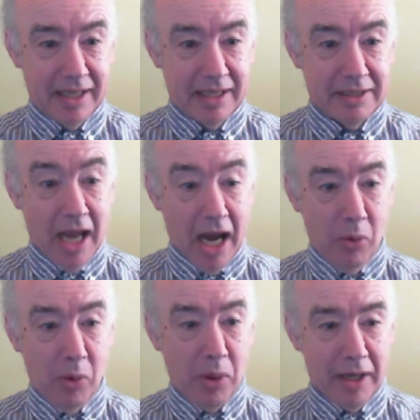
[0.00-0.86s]

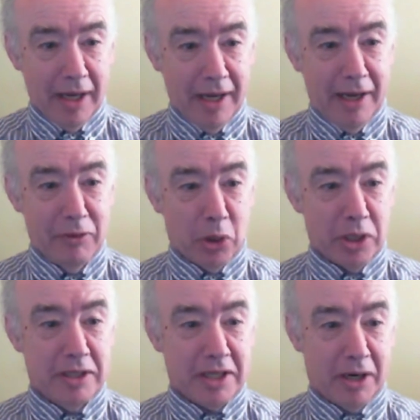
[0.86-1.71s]
No, not
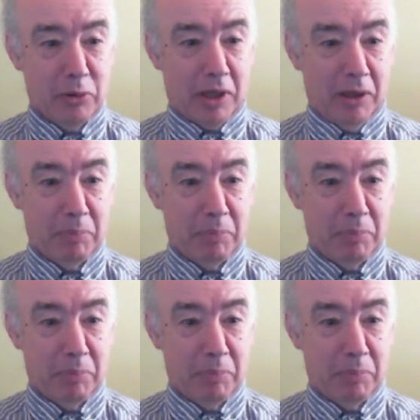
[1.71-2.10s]
in total,